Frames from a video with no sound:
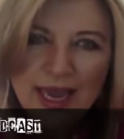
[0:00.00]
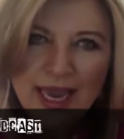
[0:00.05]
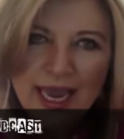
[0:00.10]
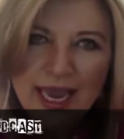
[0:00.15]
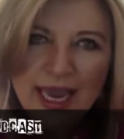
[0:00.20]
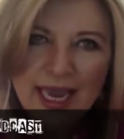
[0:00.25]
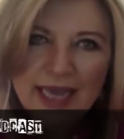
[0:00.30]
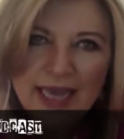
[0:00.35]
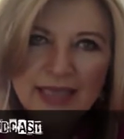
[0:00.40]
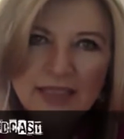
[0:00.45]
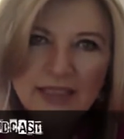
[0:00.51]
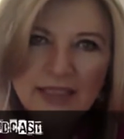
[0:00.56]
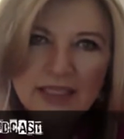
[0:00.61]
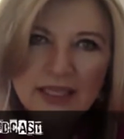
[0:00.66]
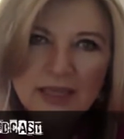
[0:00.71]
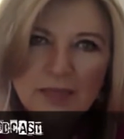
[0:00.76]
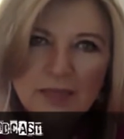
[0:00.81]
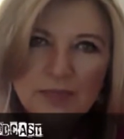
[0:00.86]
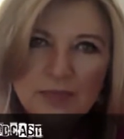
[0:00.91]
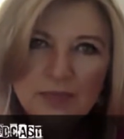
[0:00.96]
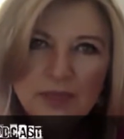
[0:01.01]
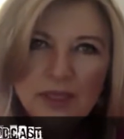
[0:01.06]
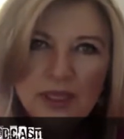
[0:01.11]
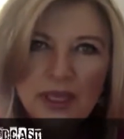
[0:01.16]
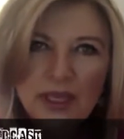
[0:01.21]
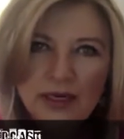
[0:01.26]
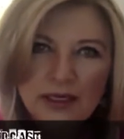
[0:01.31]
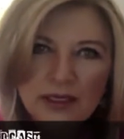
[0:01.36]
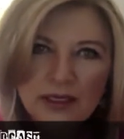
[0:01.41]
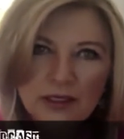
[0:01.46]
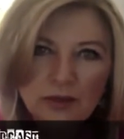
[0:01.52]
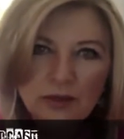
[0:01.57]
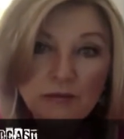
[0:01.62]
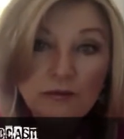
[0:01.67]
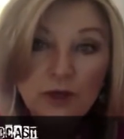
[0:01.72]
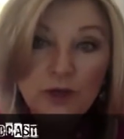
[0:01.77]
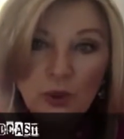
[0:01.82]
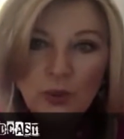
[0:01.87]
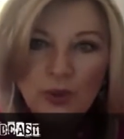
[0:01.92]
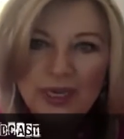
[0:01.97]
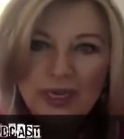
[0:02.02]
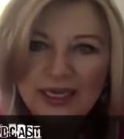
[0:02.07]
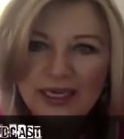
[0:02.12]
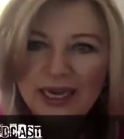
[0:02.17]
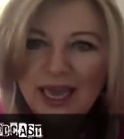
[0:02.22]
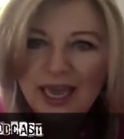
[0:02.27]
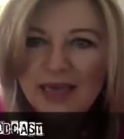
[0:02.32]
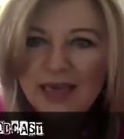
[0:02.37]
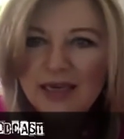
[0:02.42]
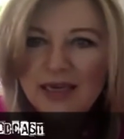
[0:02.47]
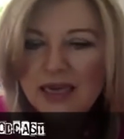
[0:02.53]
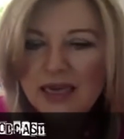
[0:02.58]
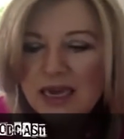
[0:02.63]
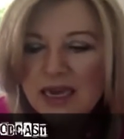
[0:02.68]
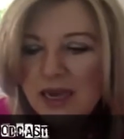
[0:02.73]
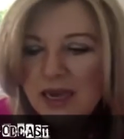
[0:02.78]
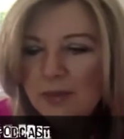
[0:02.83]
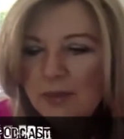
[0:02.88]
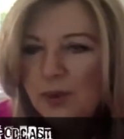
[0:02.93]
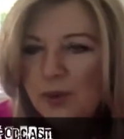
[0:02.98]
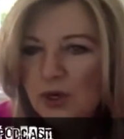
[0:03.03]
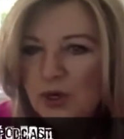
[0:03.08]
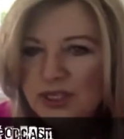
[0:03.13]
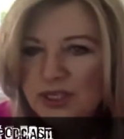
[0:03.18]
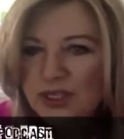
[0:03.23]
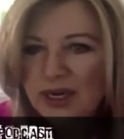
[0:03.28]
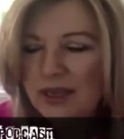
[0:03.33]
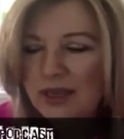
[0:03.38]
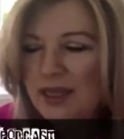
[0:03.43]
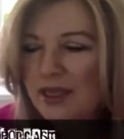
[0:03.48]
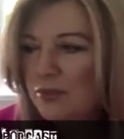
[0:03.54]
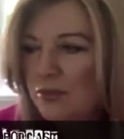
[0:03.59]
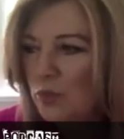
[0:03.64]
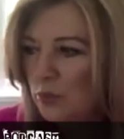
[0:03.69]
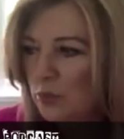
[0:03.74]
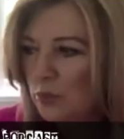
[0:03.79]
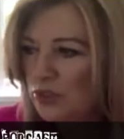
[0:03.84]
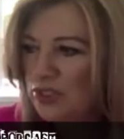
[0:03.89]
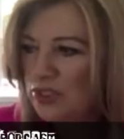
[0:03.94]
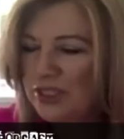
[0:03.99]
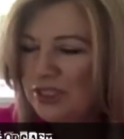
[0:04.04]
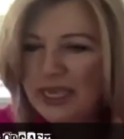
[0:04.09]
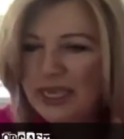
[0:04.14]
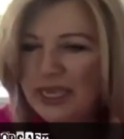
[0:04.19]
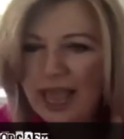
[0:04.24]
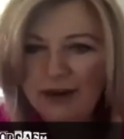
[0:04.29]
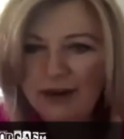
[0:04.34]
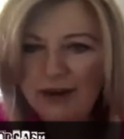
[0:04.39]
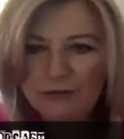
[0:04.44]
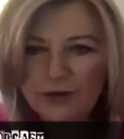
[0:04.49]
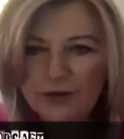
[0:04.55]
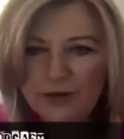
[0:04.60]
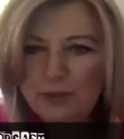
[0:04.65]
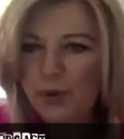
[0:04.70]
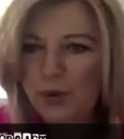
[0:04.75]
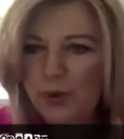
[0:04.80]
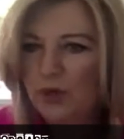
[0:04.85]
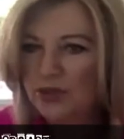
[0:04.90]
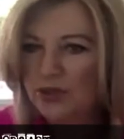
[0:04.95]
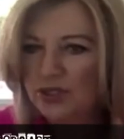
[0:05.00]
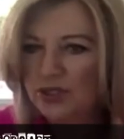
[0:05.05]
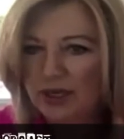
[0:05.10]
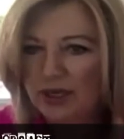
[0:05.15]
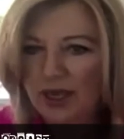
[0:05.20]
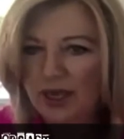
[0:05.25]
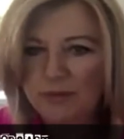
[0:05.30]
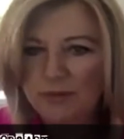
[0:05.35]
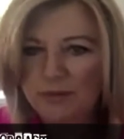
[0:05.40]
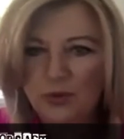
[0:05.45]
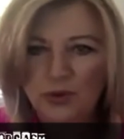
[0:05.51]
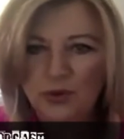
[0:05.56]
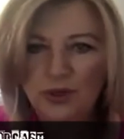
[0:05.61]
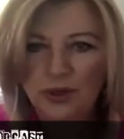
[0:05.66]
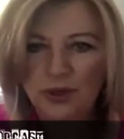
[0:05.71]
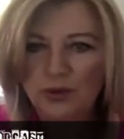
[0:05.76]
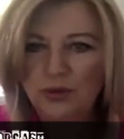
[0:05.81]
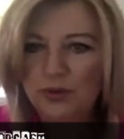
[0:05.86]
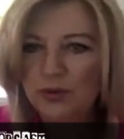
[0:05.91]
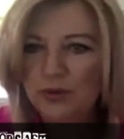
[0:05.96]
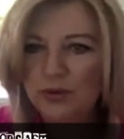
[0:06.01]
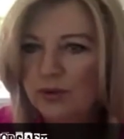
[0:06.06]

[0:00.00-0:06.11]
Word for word: and at his viewing, and person, uh, just every person came through.